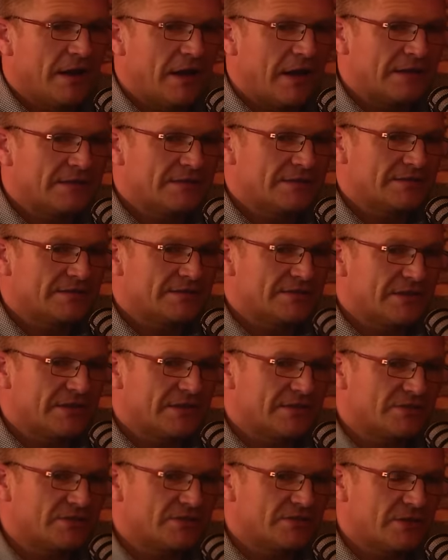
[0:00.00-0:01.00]
At this
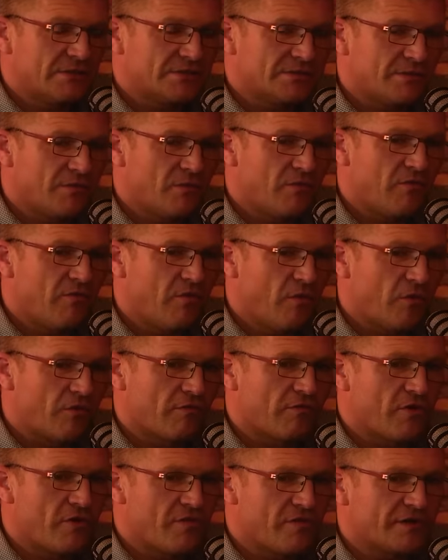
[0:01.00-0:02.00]
stage, there was about four or
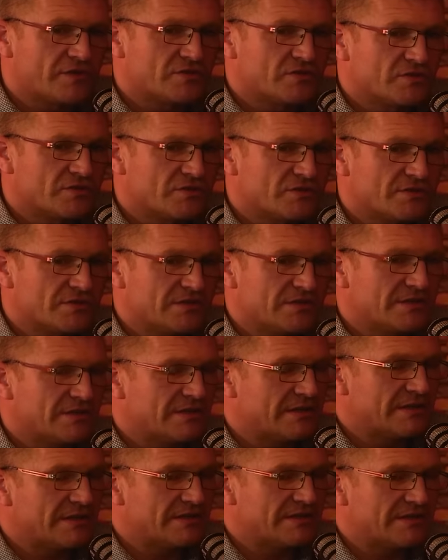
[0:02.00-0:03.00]
five entrances into
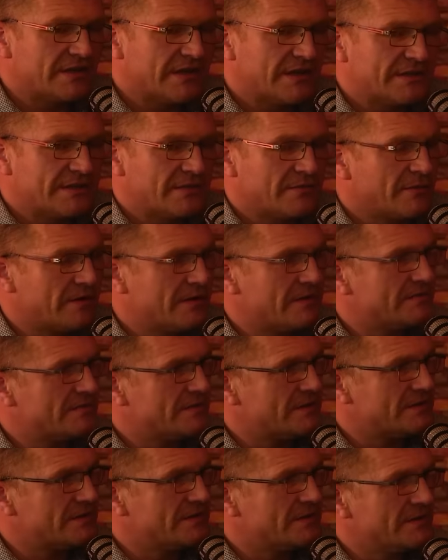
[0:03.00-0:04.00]
the estate that we
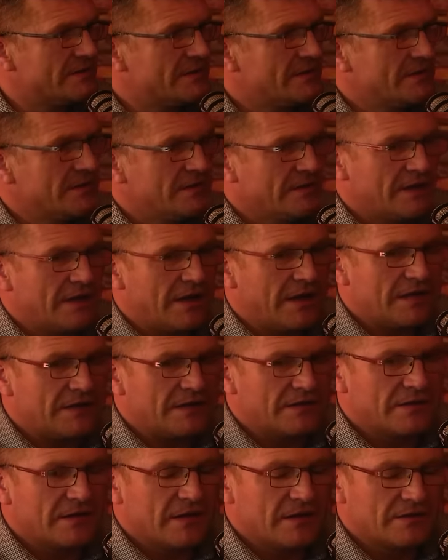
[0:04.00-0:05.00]
lived in,
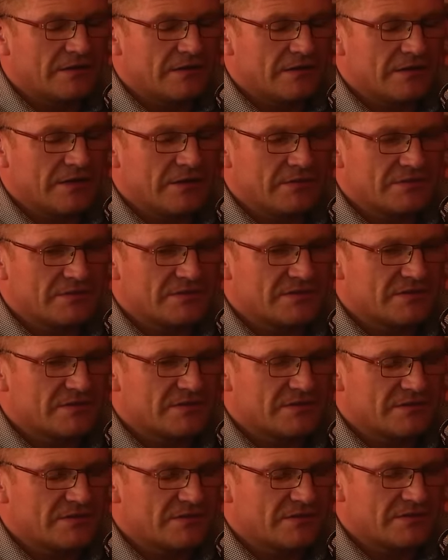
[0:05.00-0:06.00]
and there
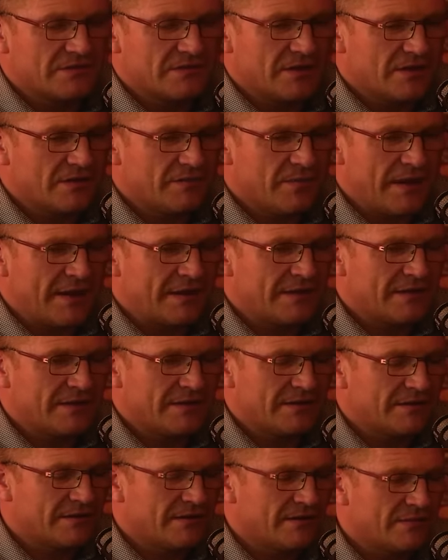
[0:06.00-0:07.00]
was like back
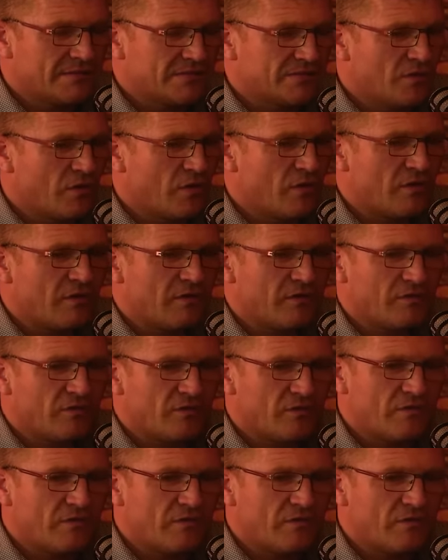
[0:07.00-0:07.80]
there was no